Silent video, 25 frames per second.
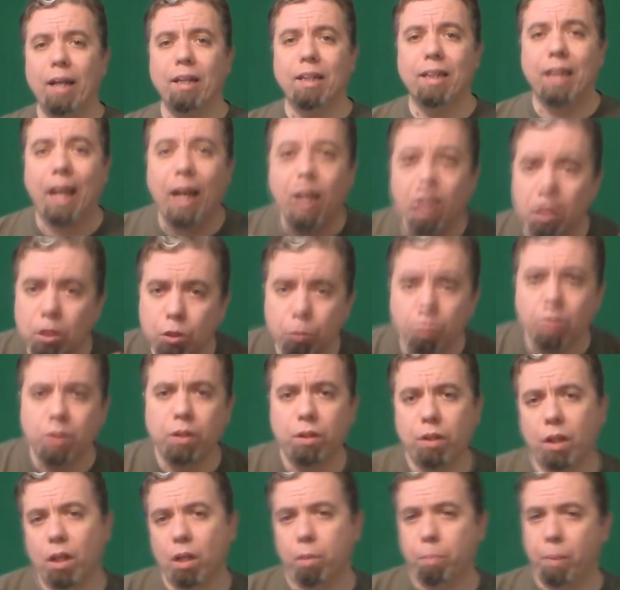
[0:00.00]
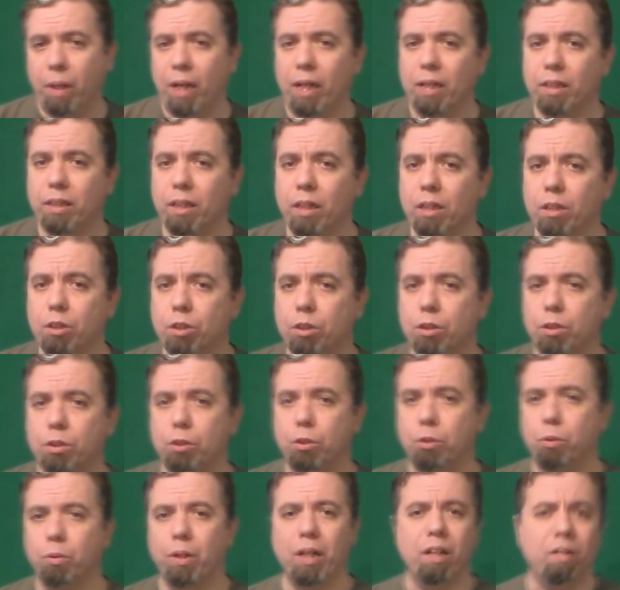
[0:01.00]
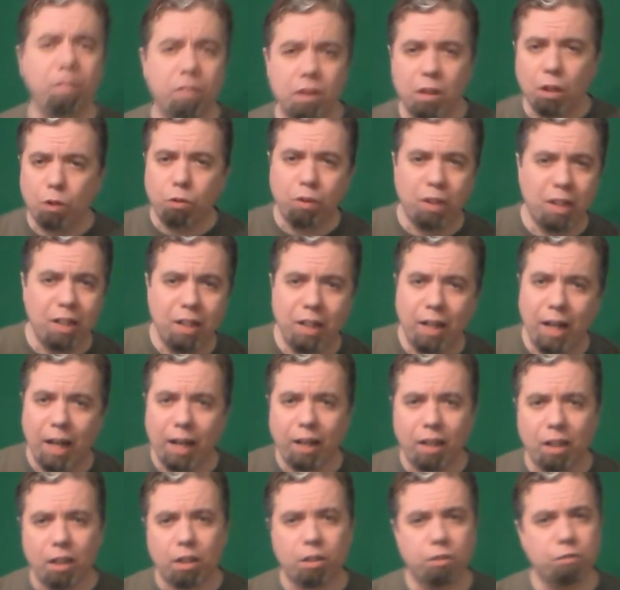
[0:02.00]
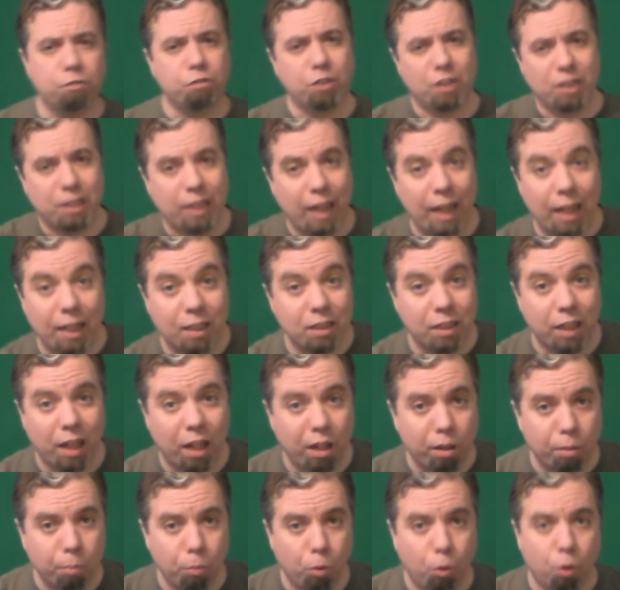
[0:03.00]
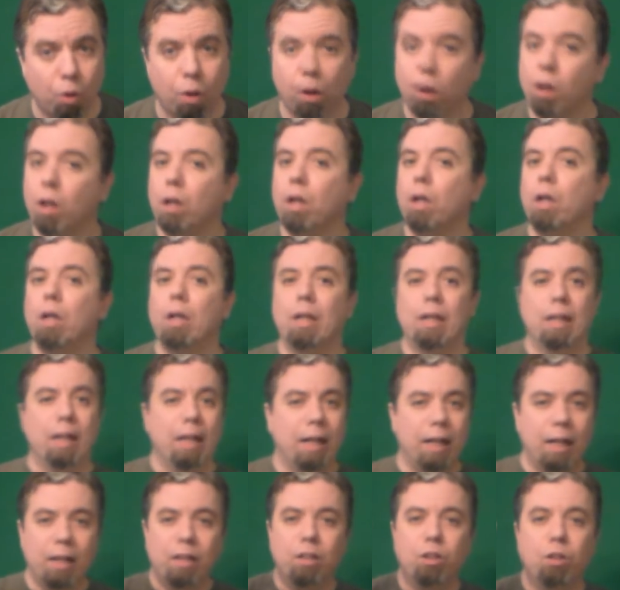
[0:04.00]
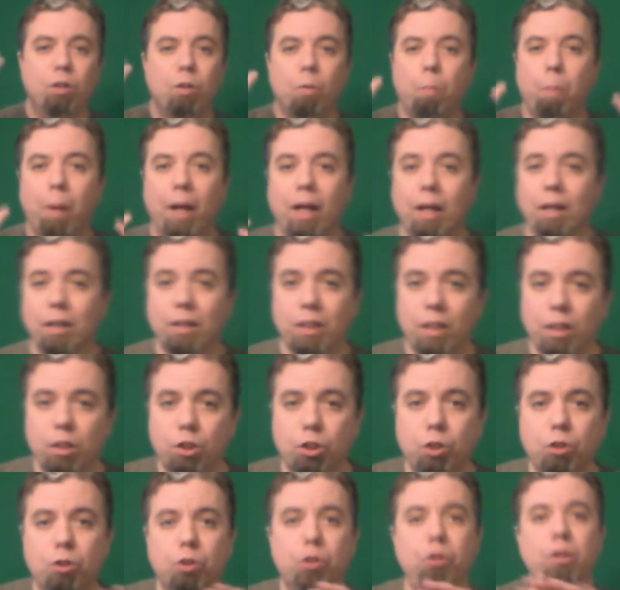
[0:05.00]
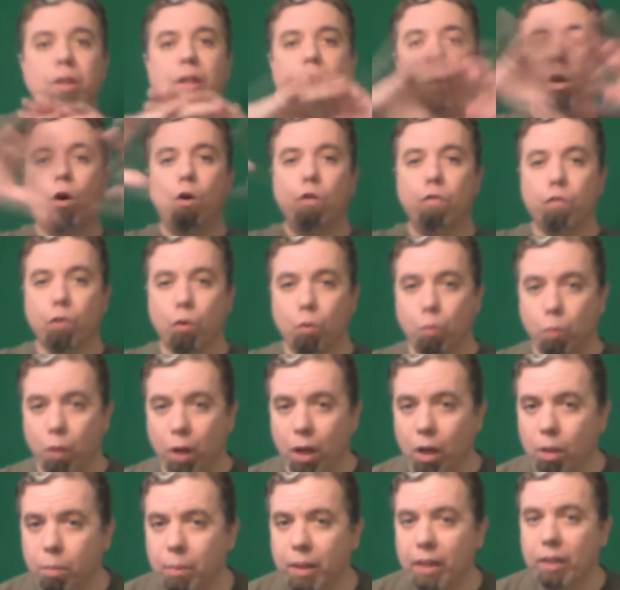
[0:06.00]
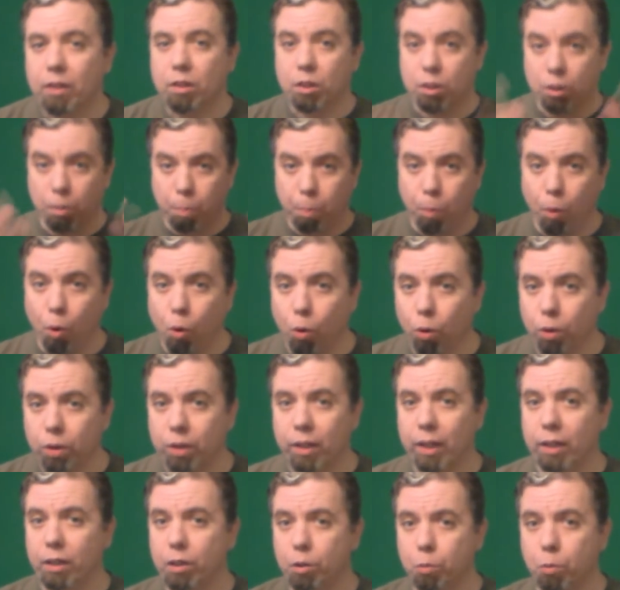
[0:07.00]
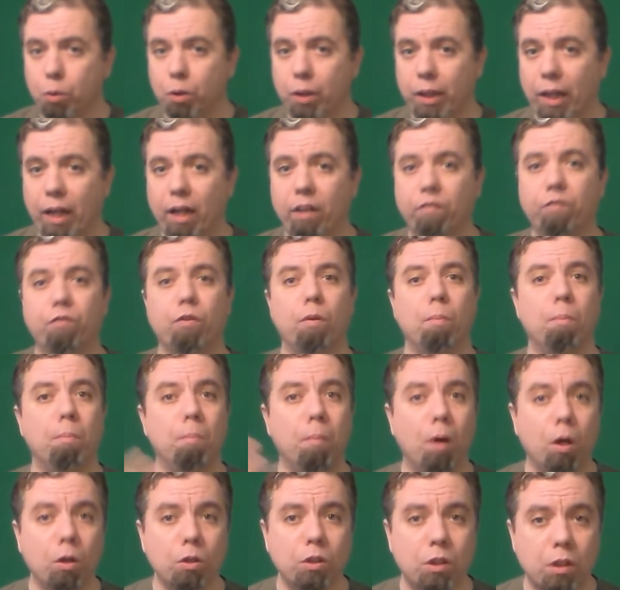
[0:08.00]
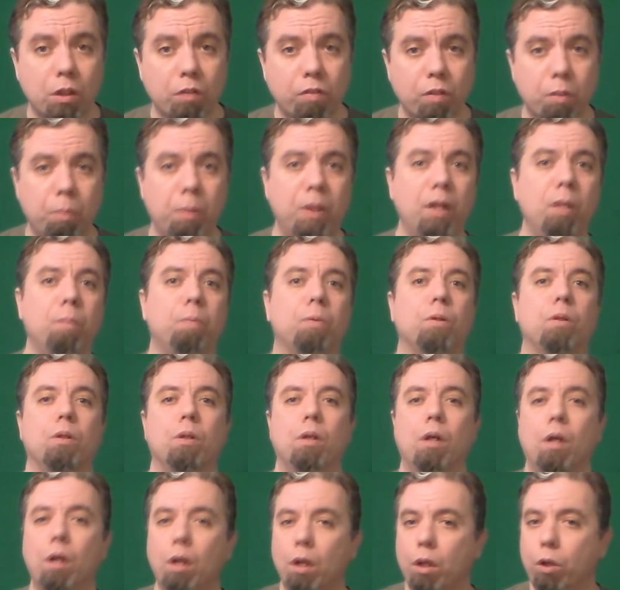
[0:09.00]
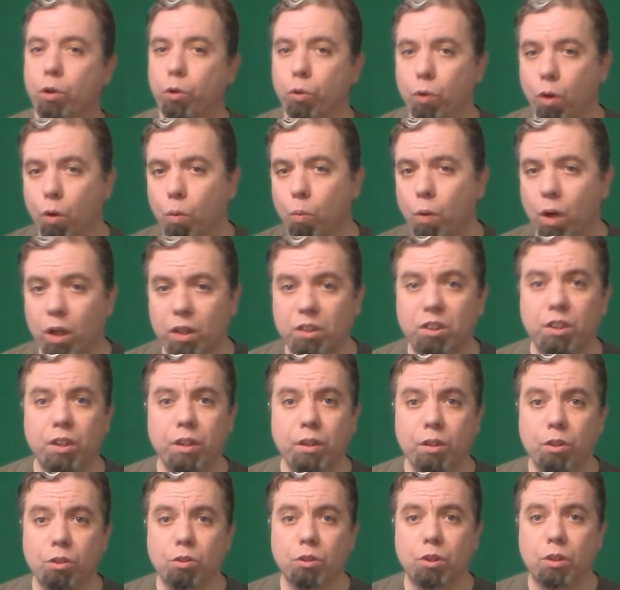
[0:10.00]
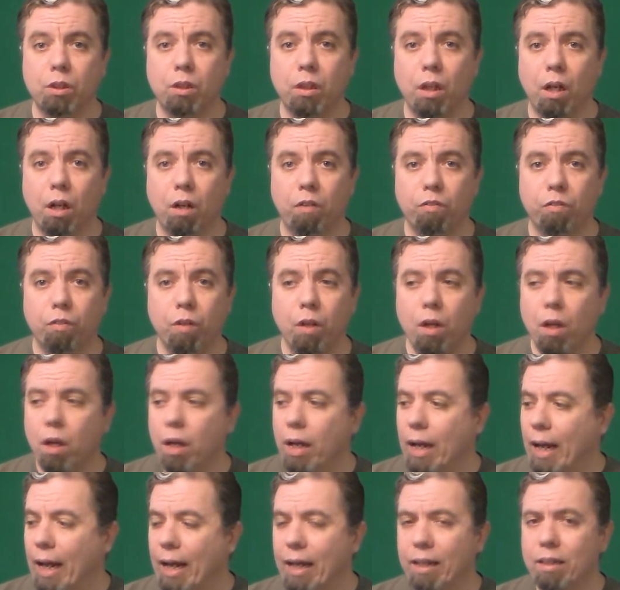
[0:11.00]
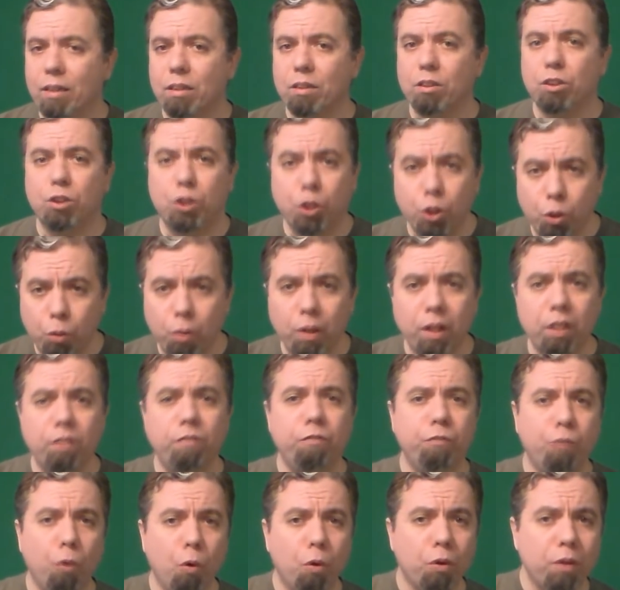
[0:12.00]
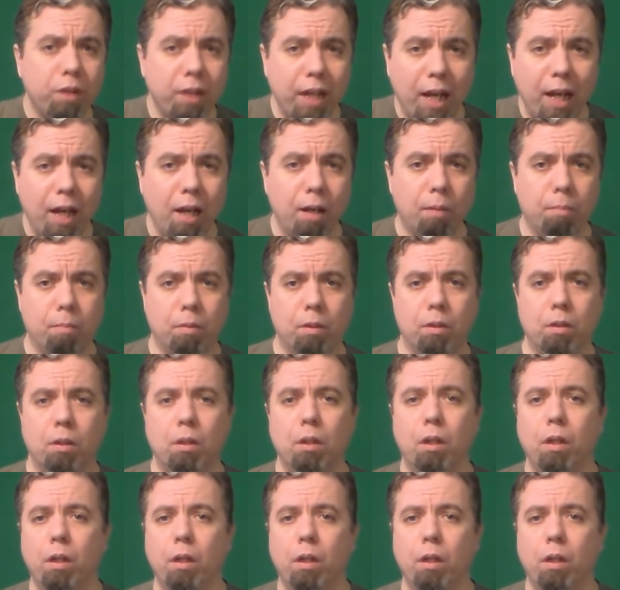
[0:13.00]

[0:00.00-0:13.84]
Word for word: And that's what you got to pay attention to. Even though the negative stands out more, You pay attention to the overwhelming support that you will get from most of the people who are watching your stuff, and do it for them.